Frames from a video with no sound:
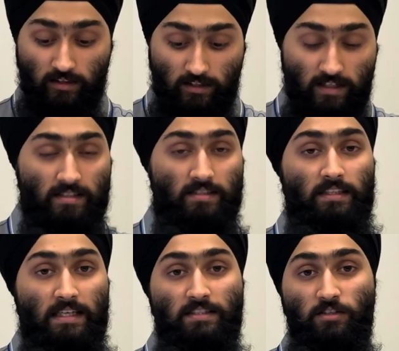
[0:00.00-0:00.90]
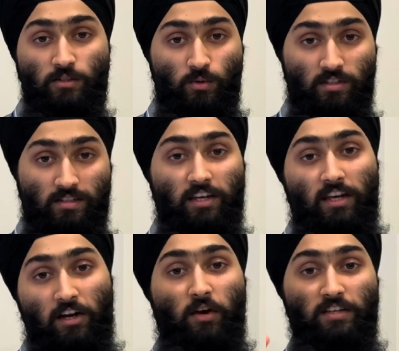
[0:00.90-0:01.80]
These resources are
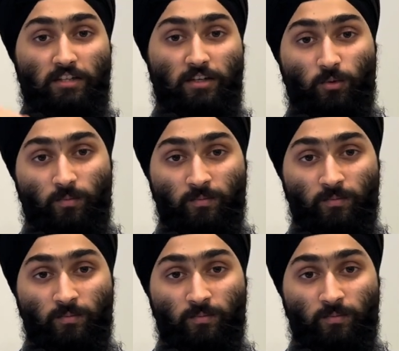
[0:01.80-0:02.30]
categorized into.